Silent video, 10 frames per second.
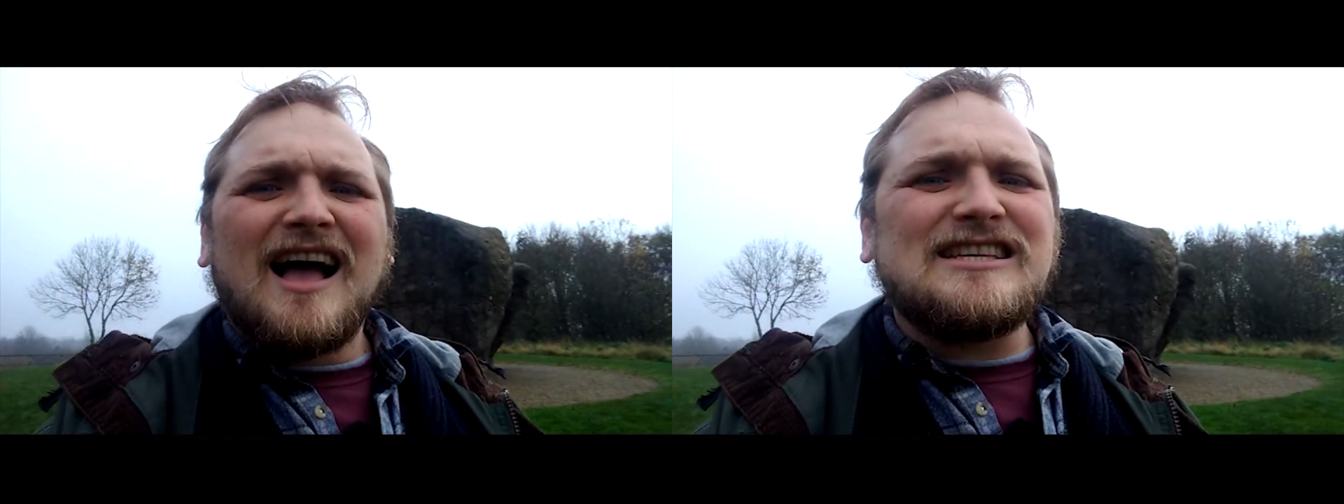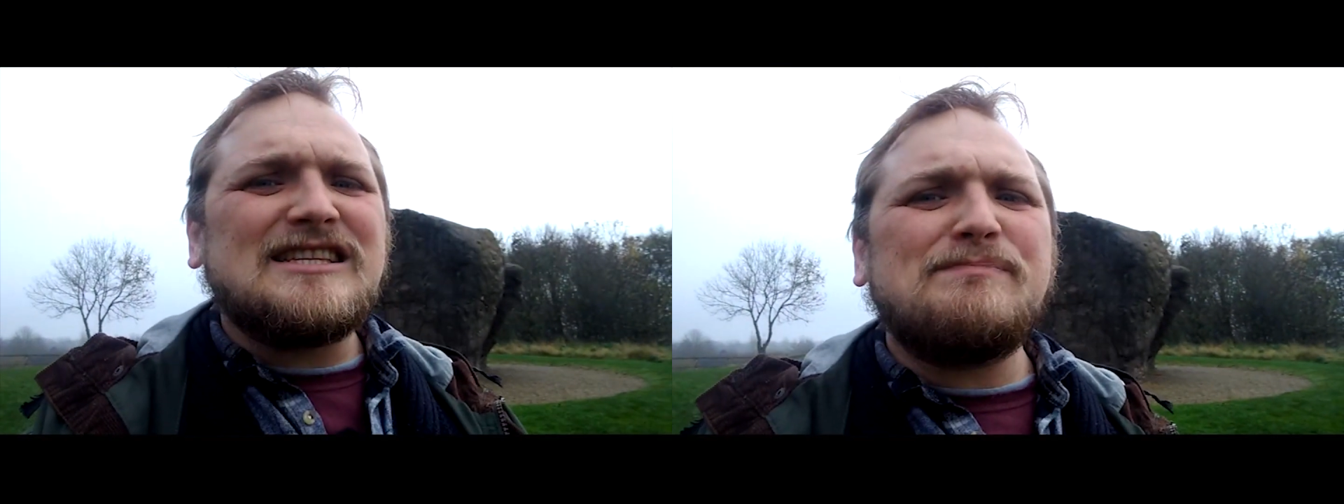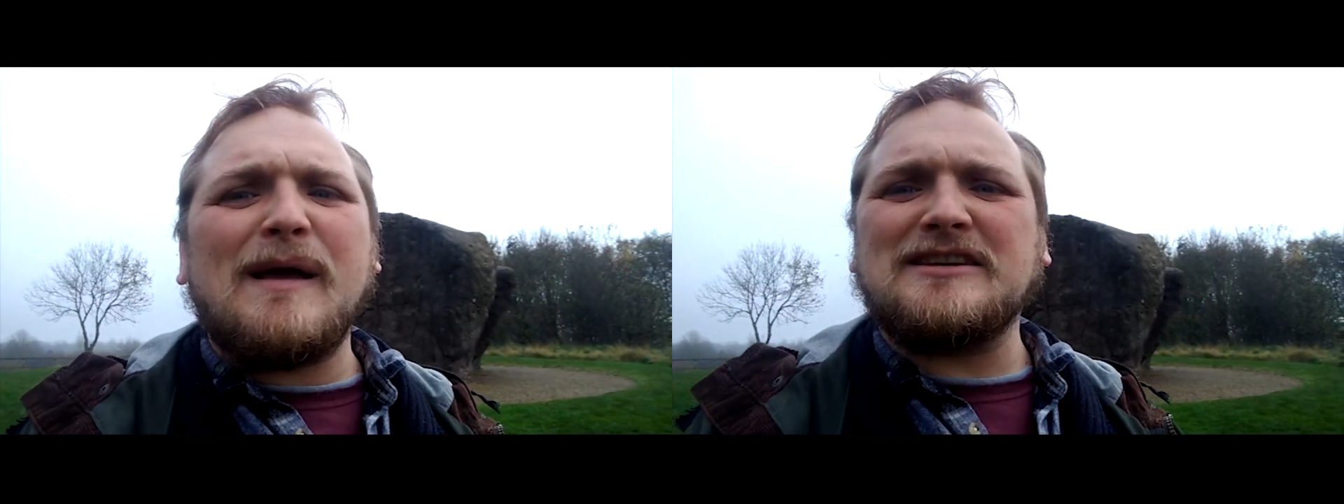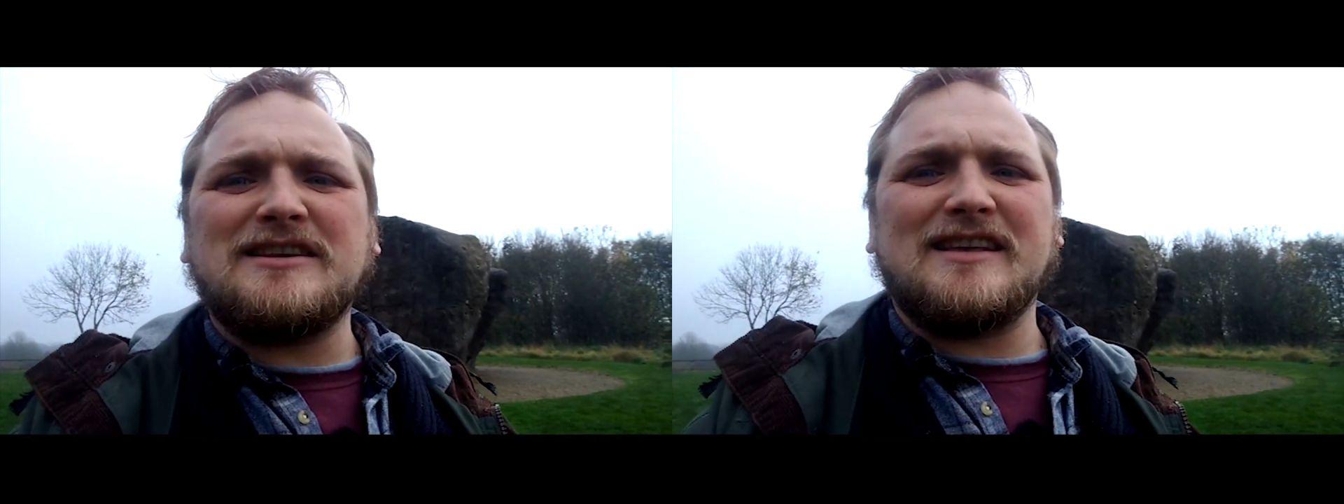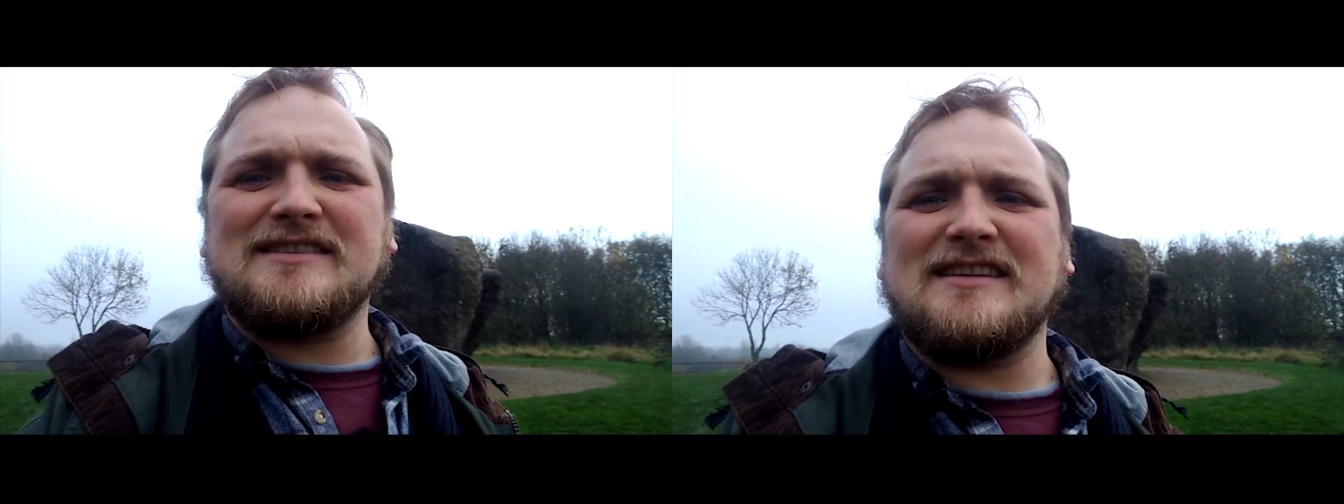
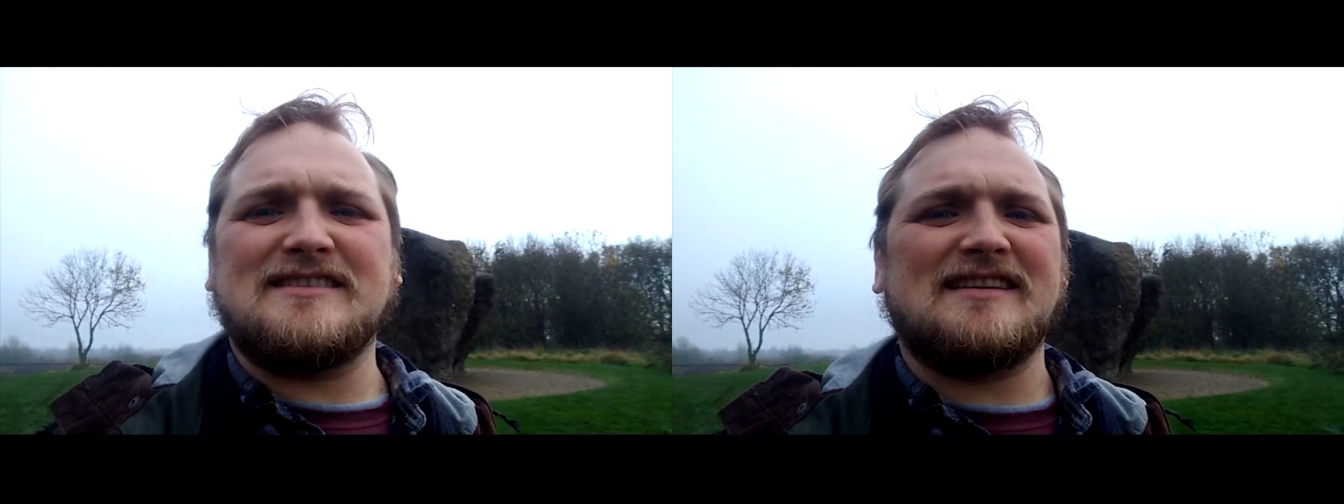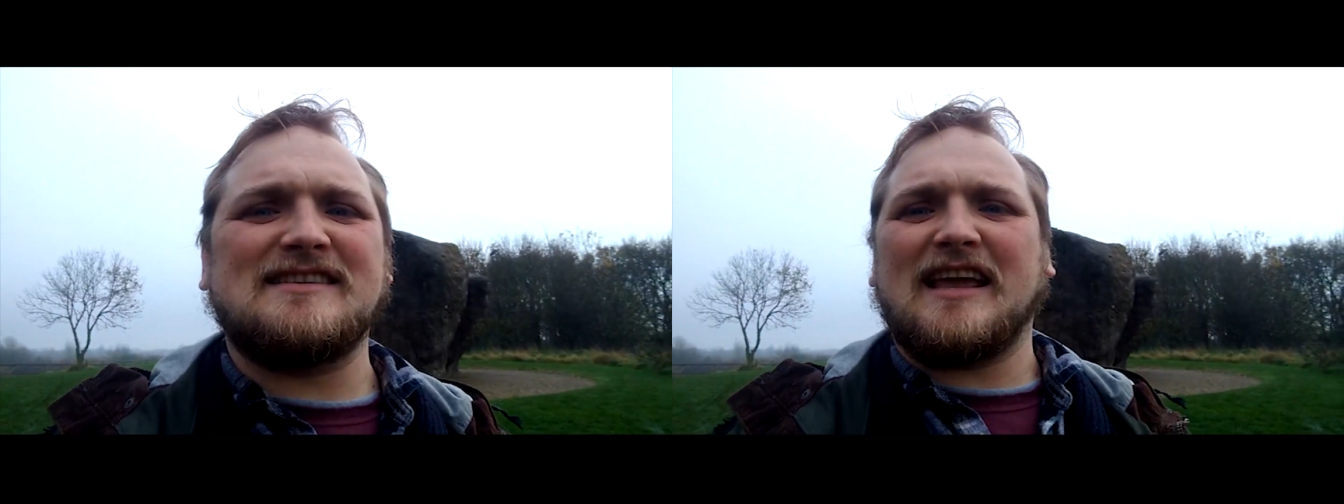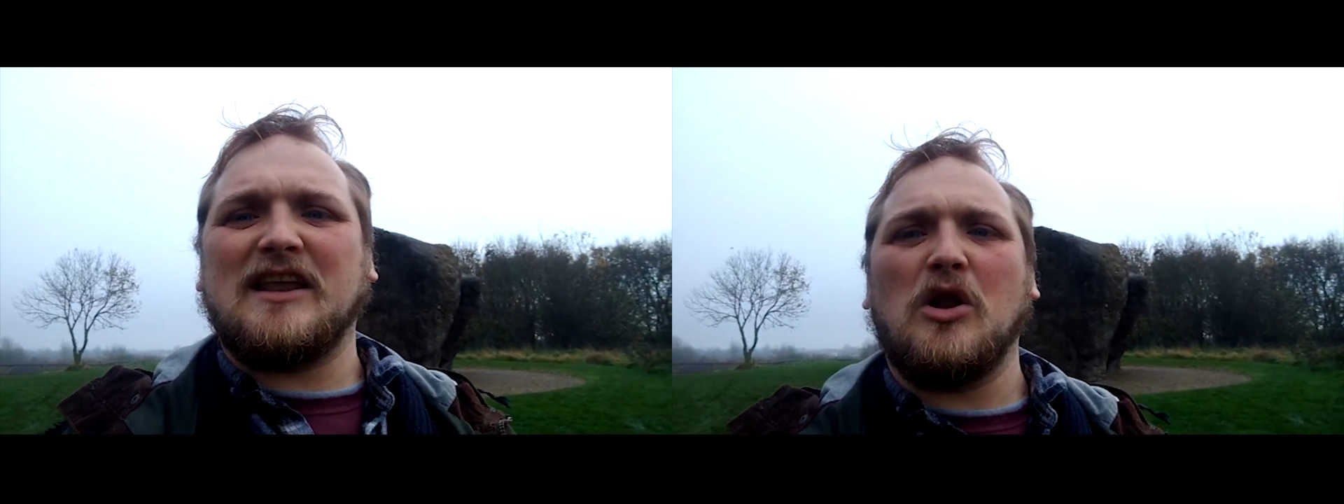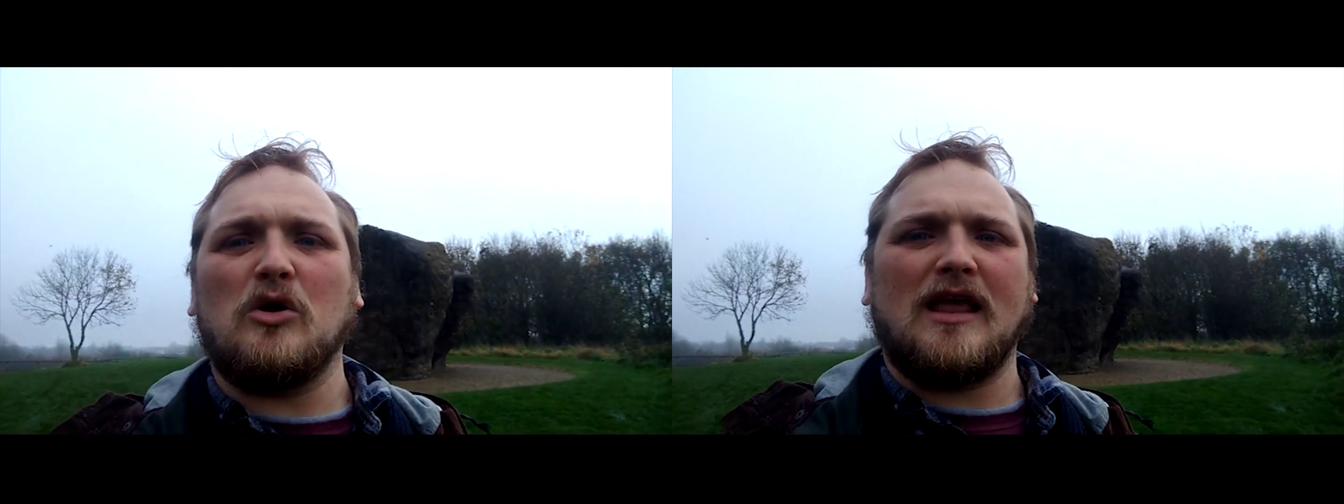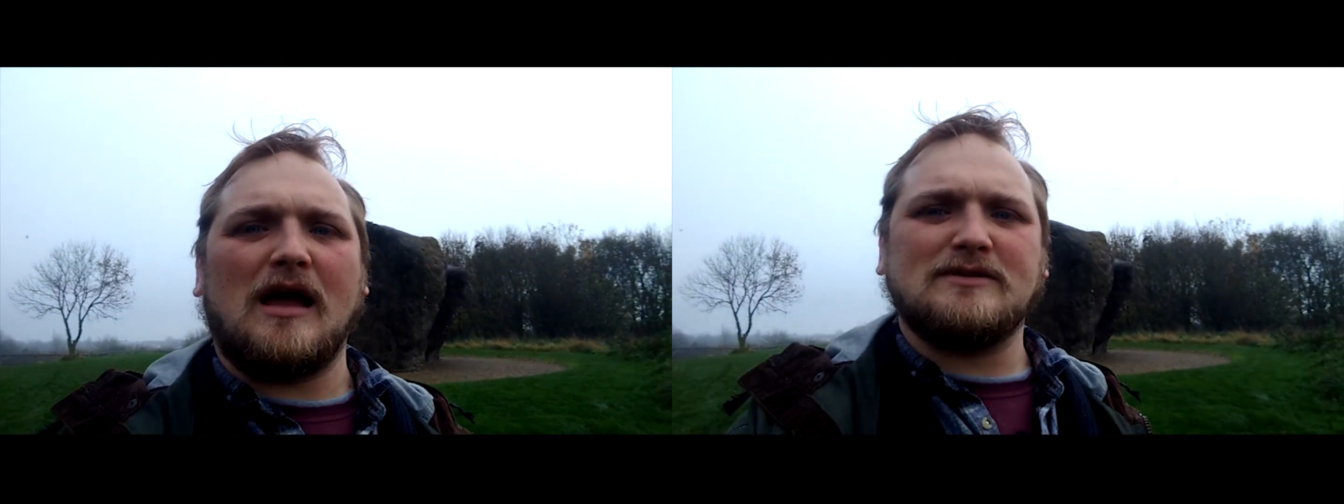especially since this second
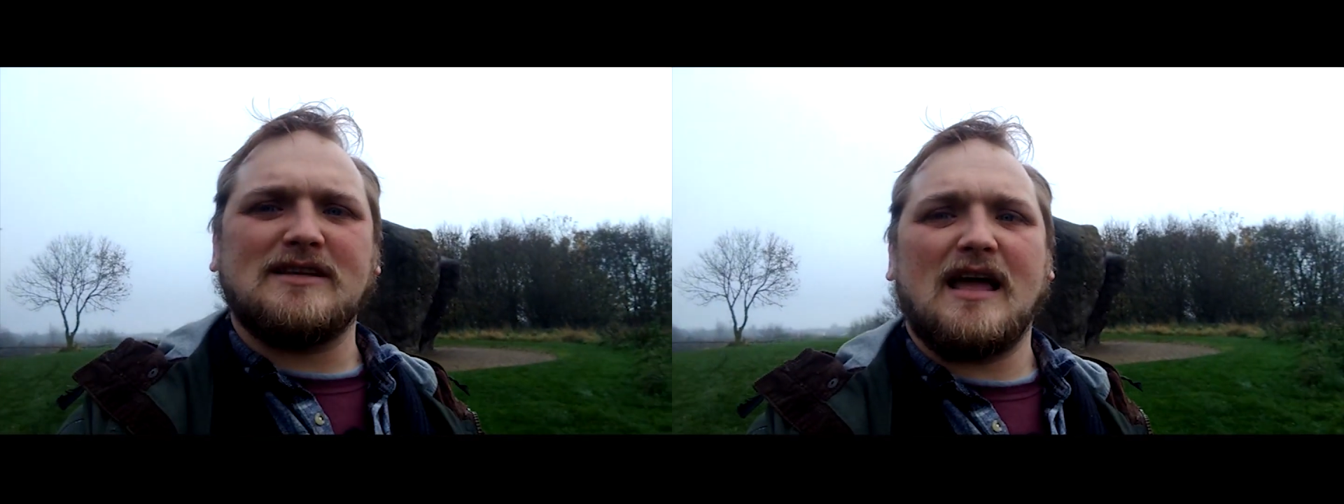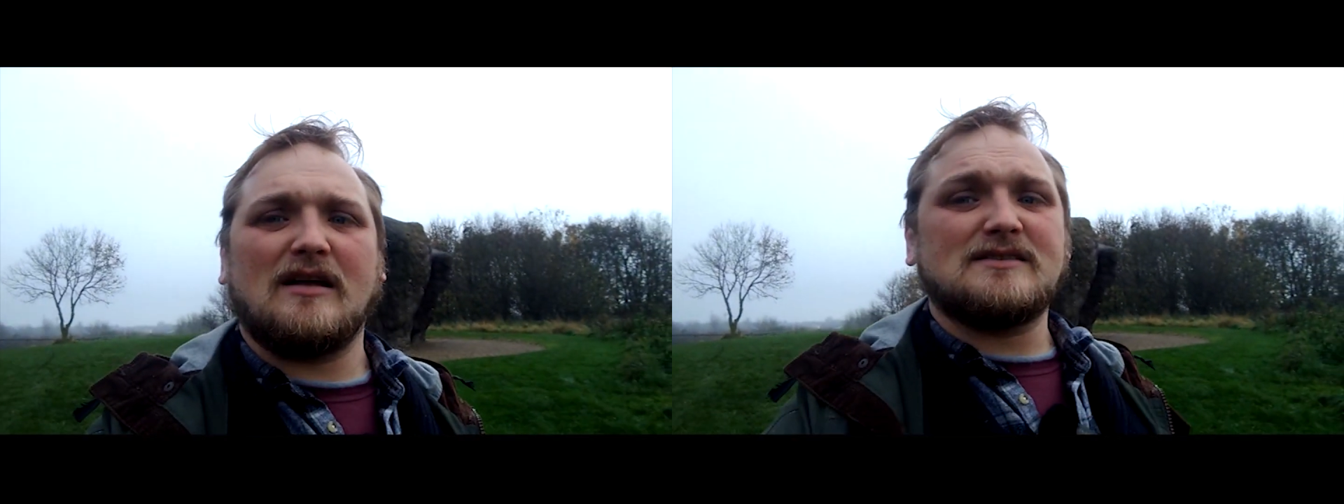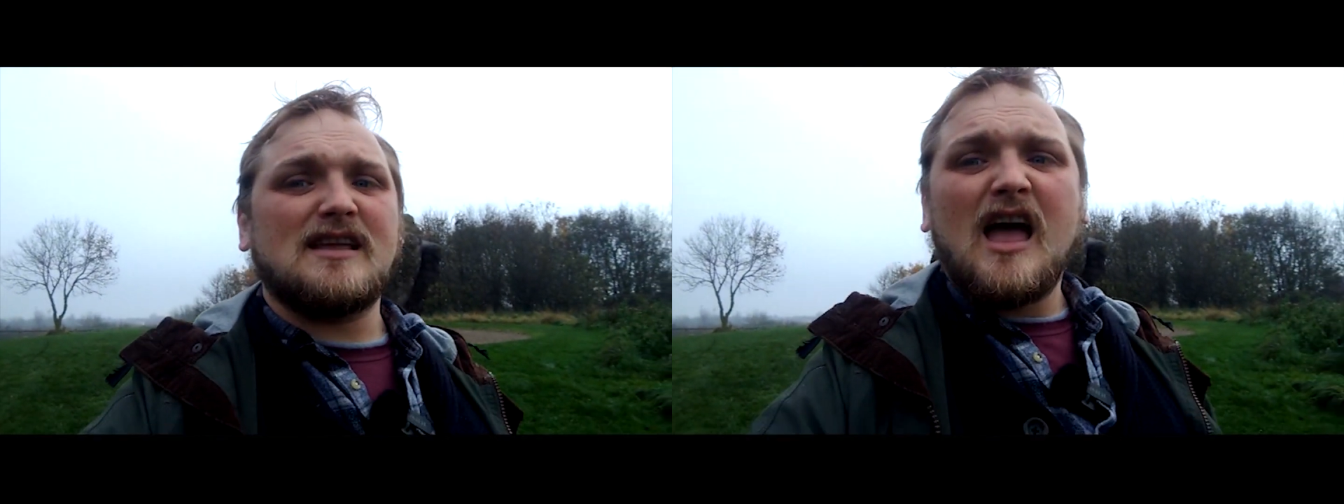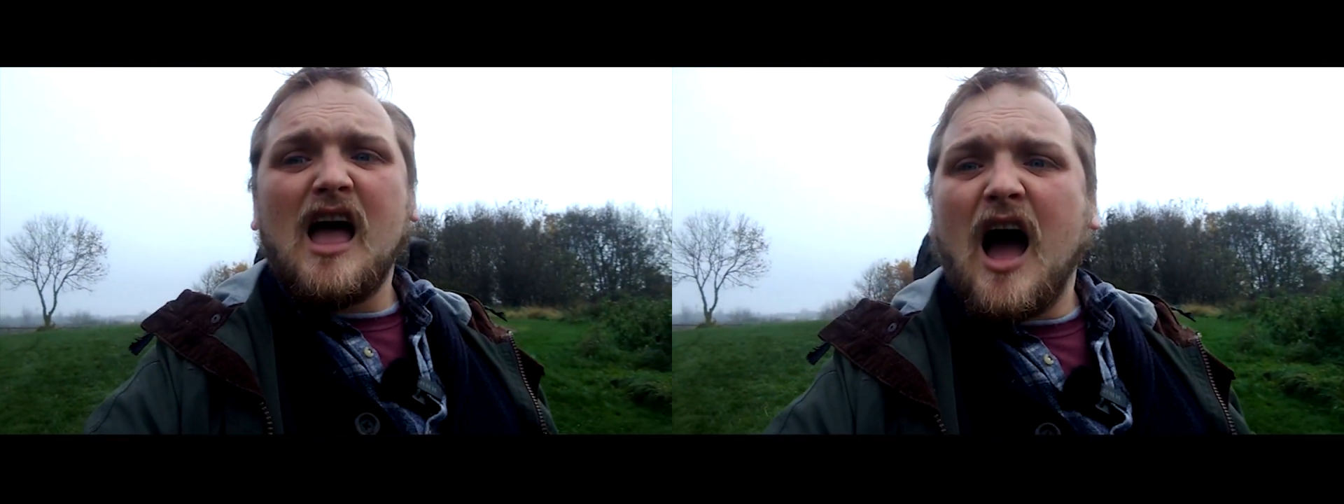lockdown was announced,